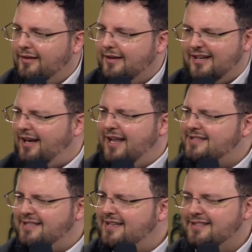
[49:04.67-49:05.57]
Yeah. He
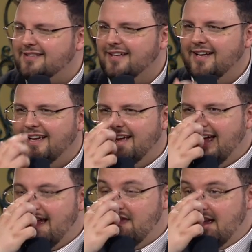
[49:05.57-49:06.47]
cleanses us.
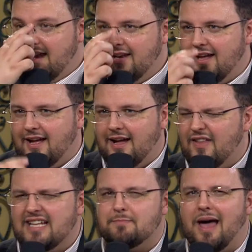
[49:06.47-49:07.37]
And then uh, I
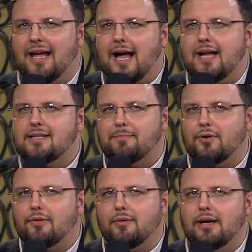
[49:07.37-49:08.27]
think it's Malachi chapter
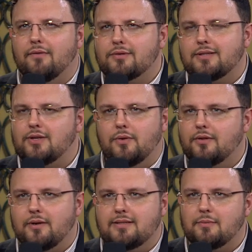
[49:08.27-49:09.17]
three, verses two and
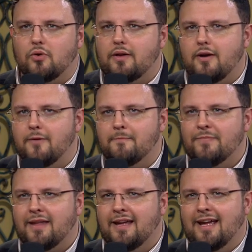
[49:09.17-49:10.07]
three, somewhere in there.
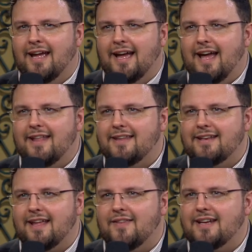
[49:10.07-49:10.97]
awesome. And
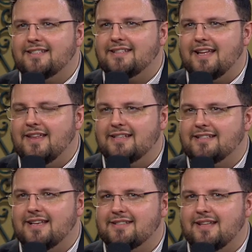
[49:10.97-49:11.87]
then and then he said, and then it
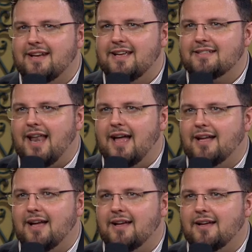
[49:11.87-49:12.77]
says that he's like
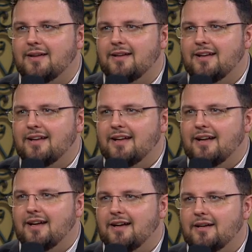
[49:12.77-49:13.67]
a,
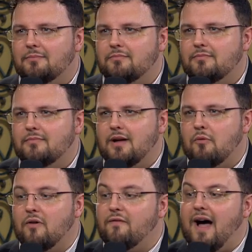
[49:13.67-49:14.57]
um, a
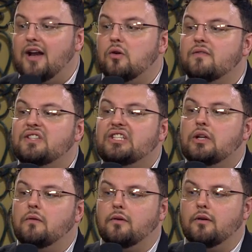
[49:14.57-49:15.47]
refiner of
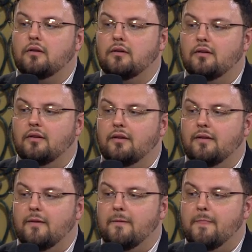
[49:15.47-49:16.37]
silver.
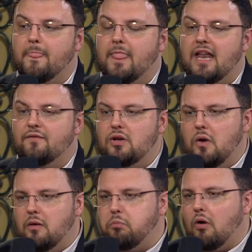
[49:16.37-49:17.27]
And if you know
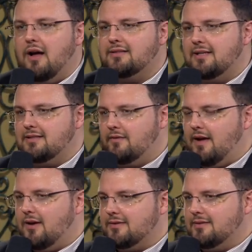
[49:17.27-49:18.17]
the process of
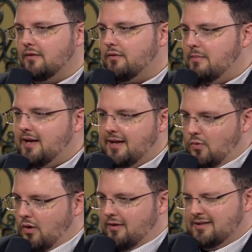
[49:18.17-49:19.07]
how silver making
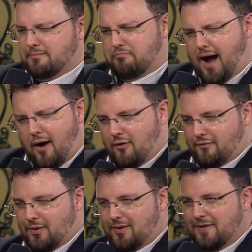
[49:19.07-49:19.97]
work, it's powerful.